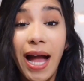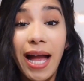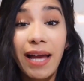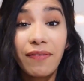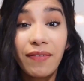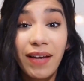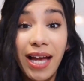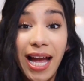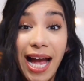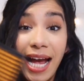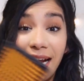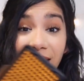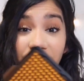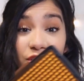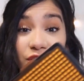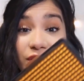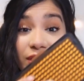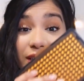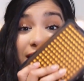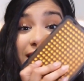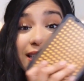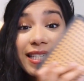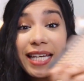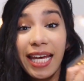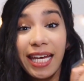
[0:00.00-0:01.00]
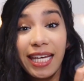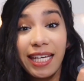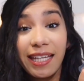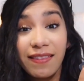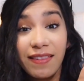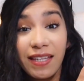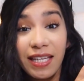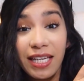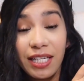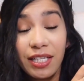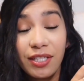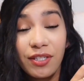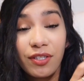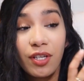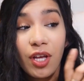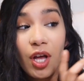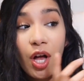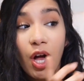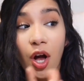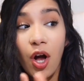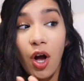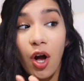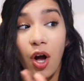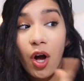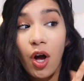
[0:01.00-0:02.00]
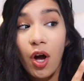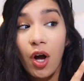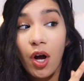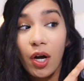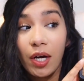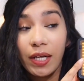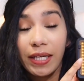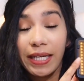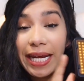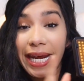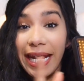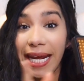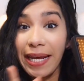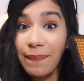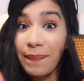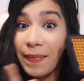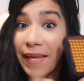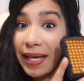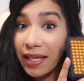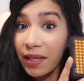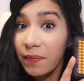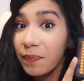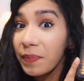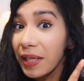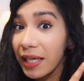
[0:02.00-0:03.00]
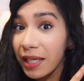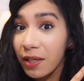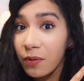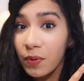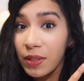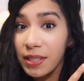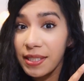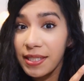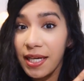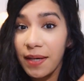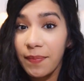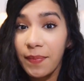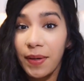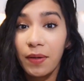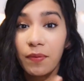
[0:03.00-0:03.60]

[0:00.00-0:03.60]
I've actually taken this on a makeup gig one time.